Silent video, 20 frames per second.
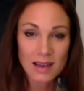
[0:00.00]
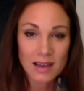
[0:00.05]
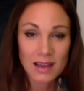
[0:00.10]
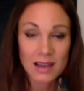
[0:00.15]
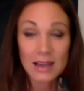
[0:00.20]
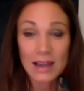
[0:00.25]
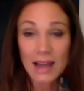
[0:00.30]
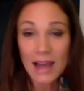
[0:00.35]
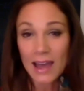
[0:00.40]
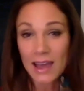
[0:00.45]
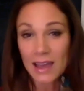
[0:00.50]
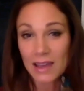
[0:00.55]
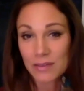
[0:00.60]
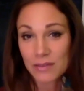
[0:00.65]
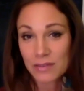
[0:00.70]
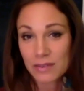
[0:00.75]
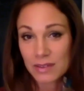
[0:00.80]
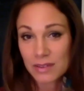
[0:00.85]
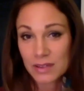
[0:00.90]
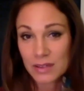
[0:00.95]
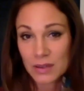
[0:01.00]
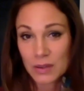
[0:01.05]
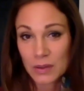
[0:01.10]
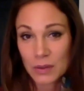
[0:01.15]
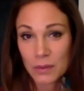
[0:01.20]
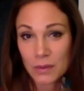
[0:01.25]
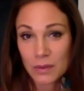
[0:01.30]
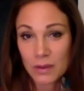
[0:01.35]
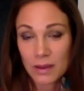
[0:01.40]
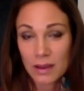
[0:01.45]
alive
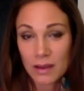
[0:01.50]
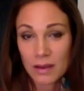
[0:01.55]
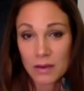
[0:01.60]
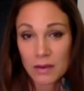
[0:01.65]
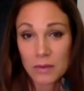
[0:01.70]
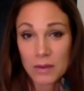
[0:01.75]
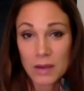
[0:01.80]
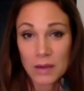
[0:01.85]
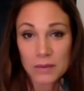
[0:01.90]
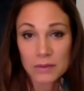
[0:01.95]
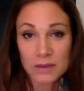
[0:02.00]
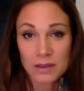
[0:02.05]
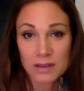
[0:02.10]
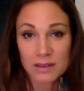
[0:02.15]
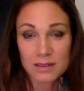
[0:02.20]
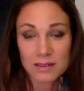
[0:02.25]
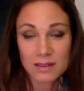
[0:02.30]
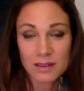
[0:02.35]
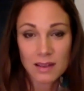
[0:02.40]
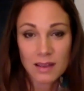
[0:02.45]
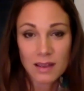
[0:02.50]
around us,